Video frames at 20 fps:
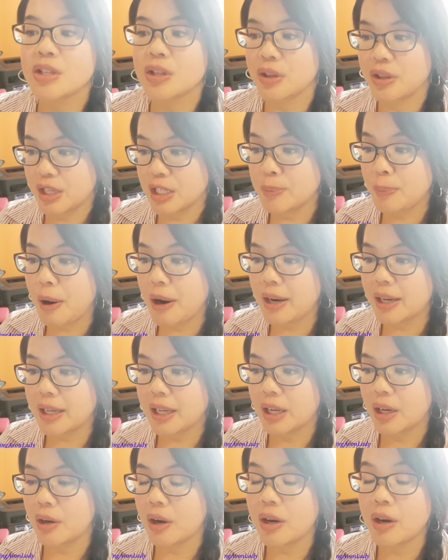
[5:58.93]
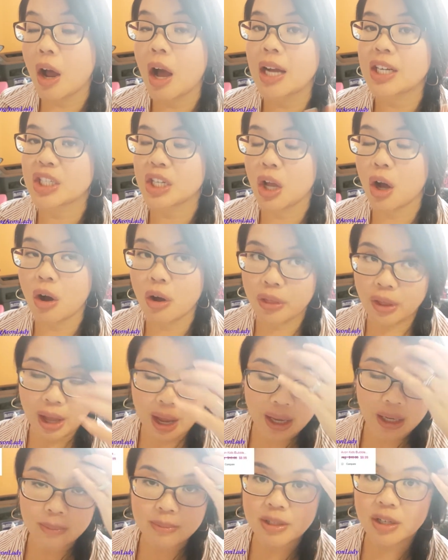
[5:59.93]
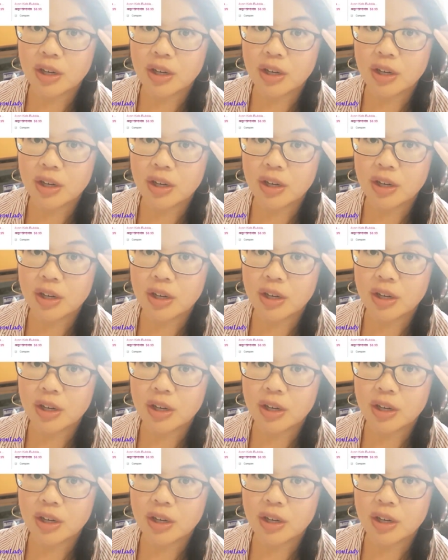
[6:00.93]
So this product here, and actually all the items